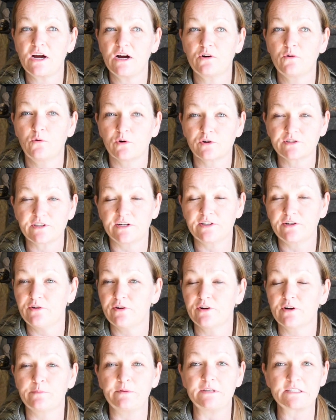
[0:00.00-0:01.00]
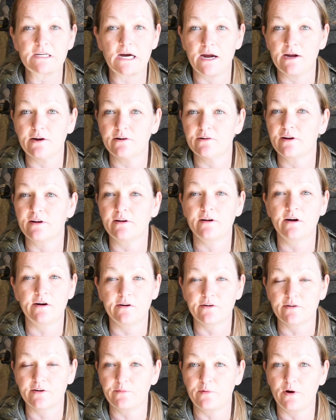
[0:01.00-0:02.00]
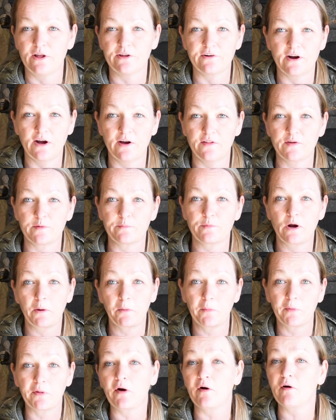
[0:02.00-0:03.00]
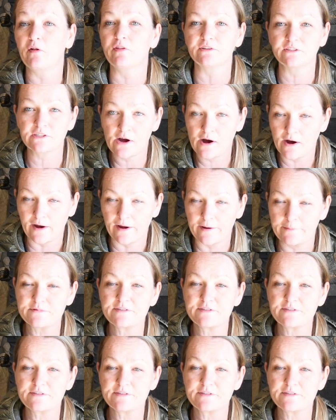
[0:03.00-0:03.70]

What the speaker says: Of course, I know you're going to be tired and hungry while you're out there probably all the time.